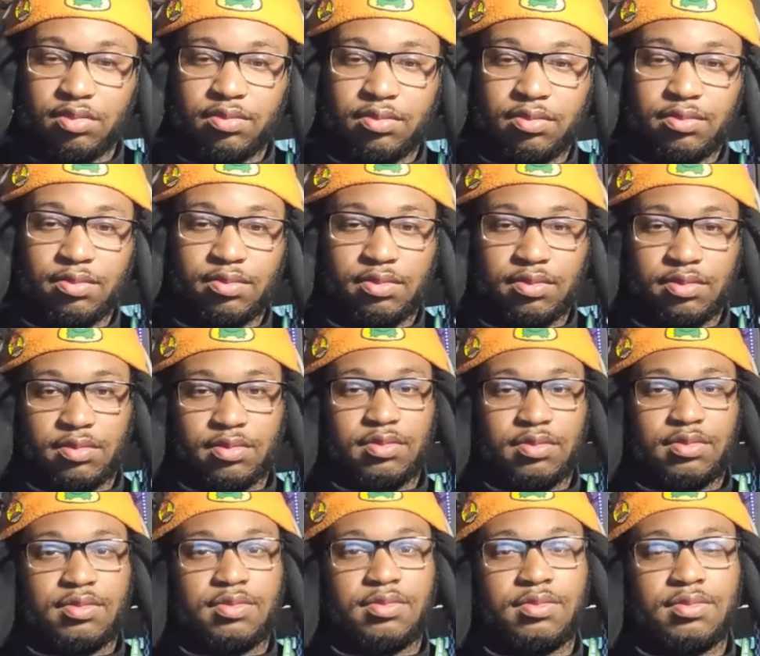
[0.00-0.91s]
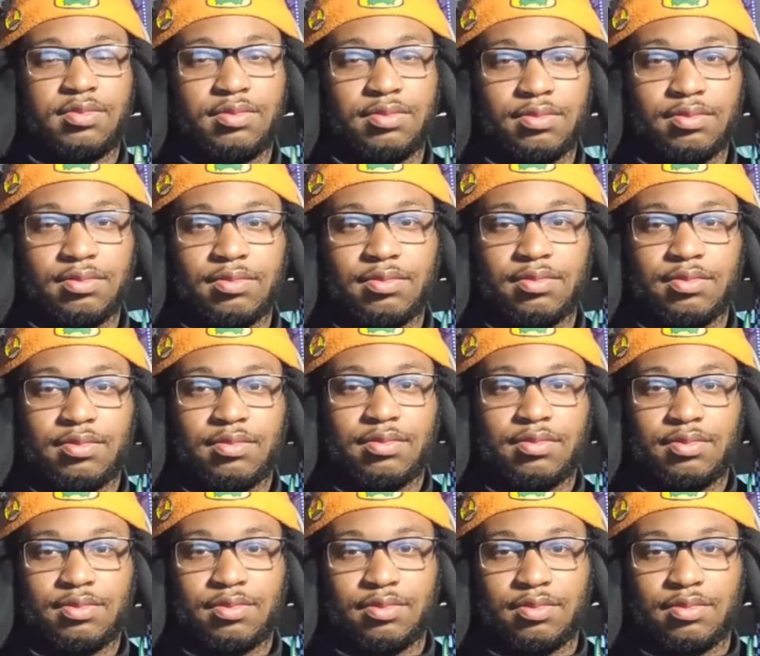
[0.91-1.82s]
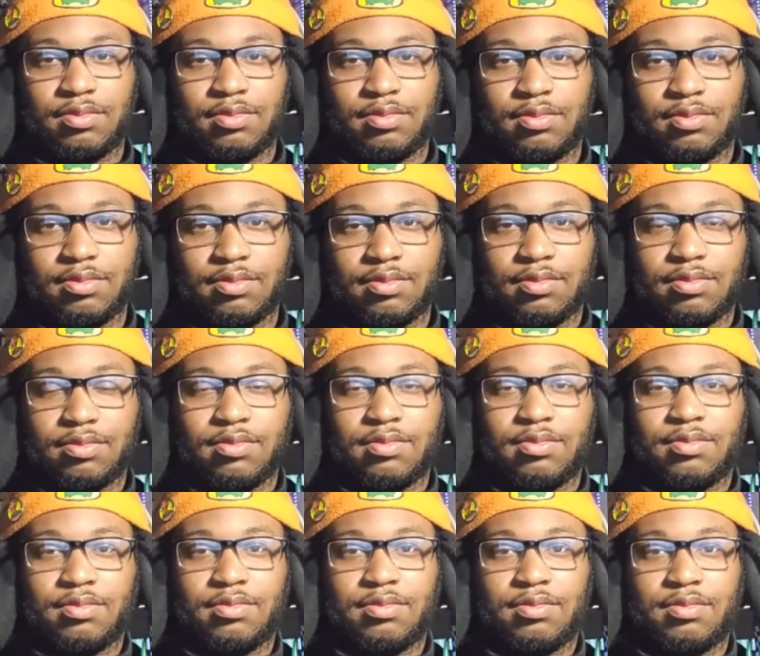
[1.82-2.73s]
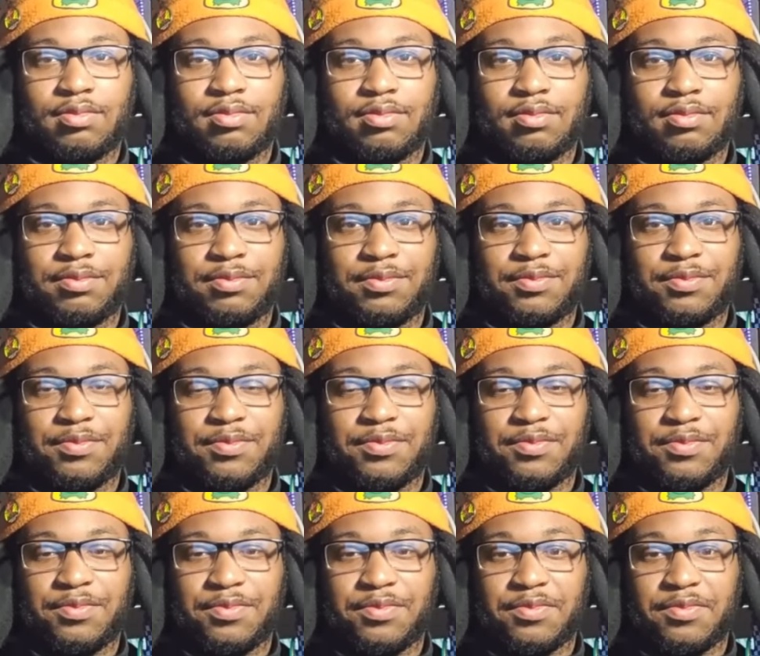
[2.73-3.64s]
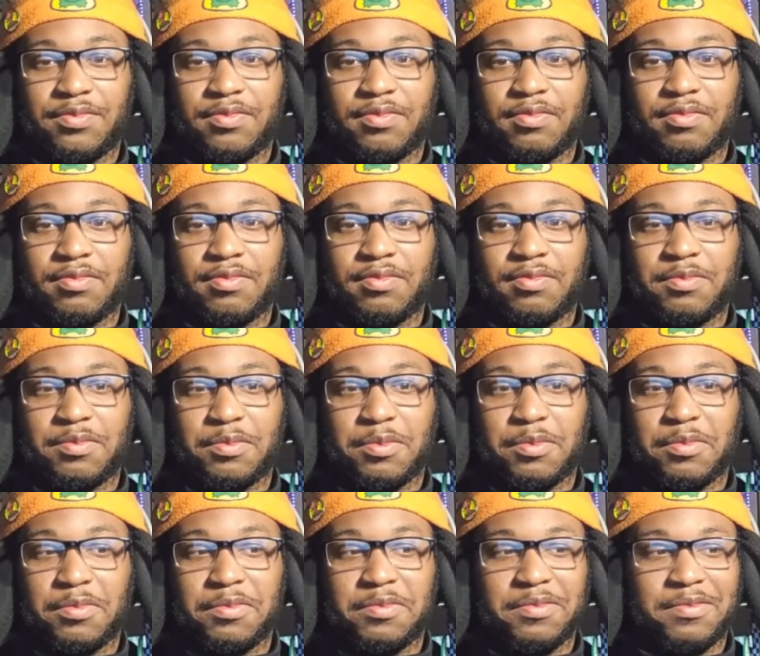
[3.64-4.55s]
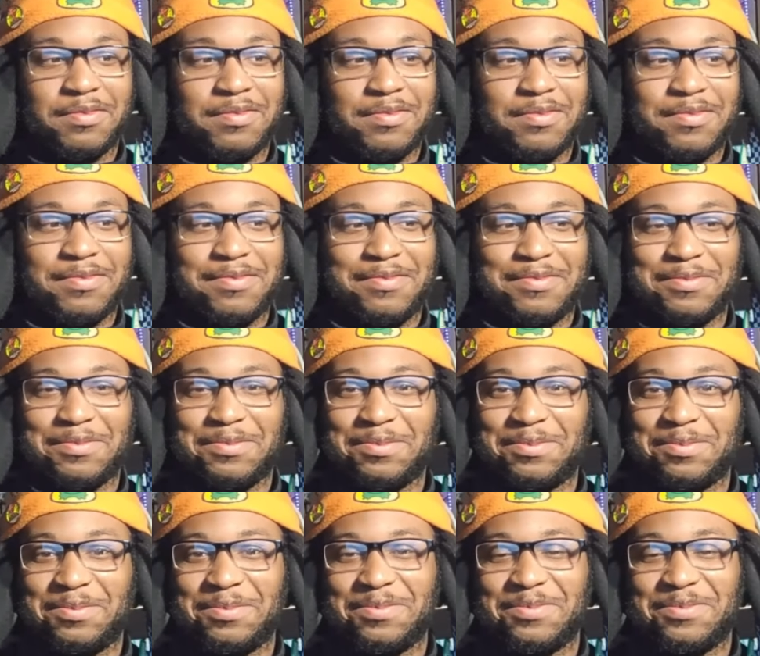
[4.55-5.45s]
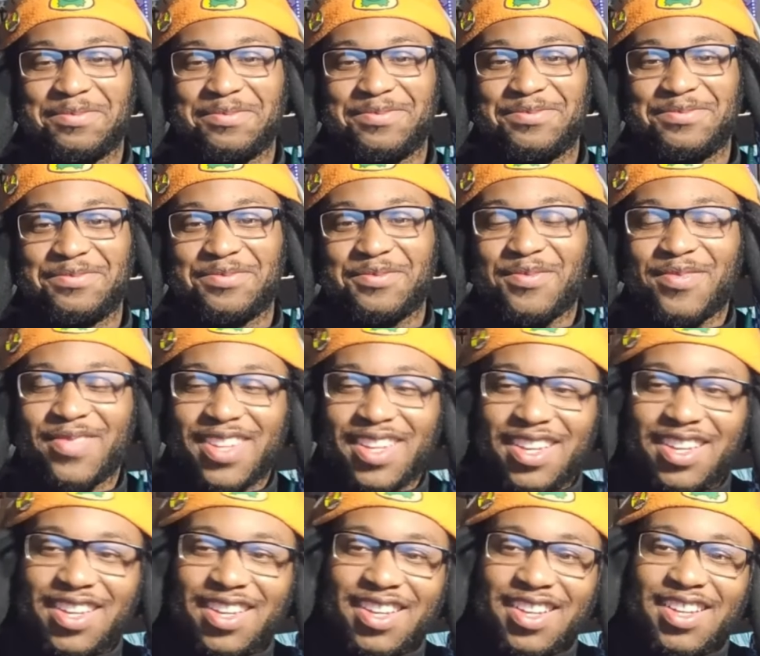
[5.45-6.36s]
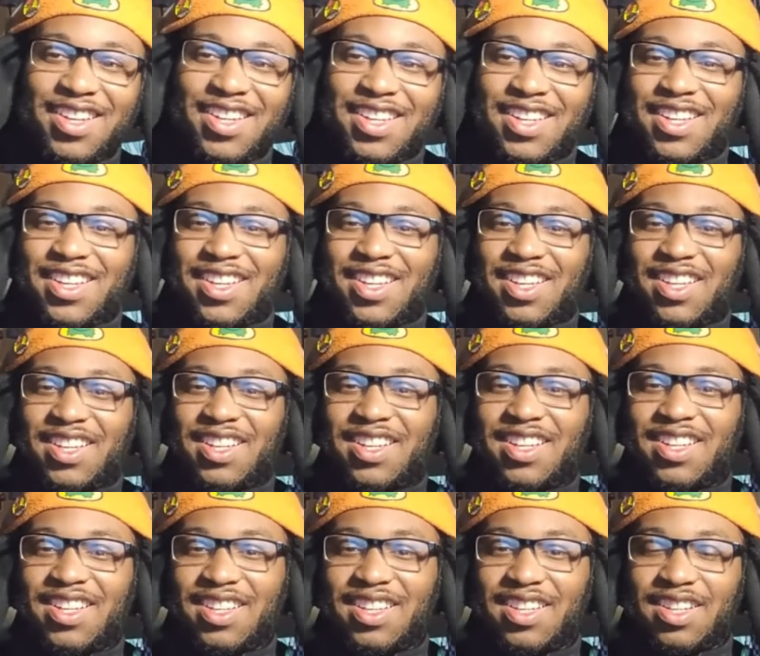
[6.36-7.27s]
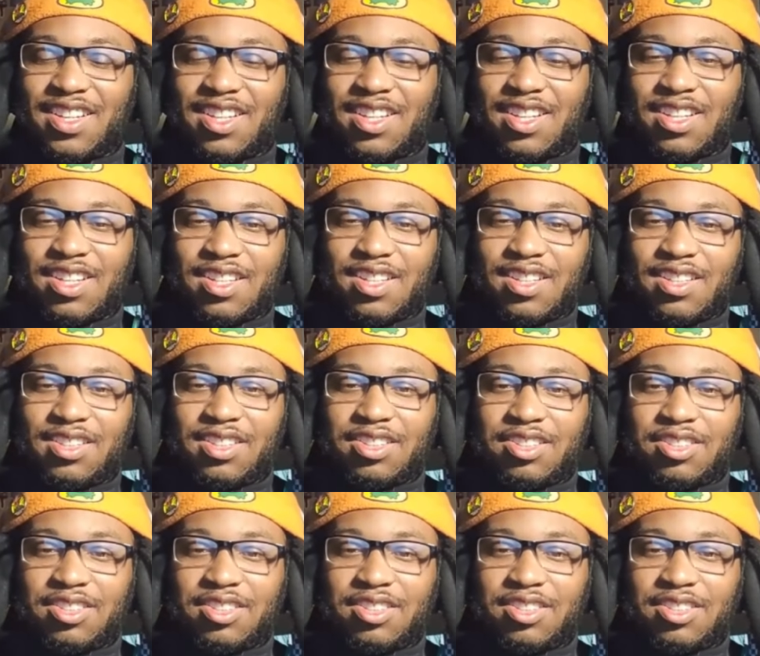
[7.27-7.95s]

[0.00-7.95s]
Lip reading: No words are spoken by the person on screen.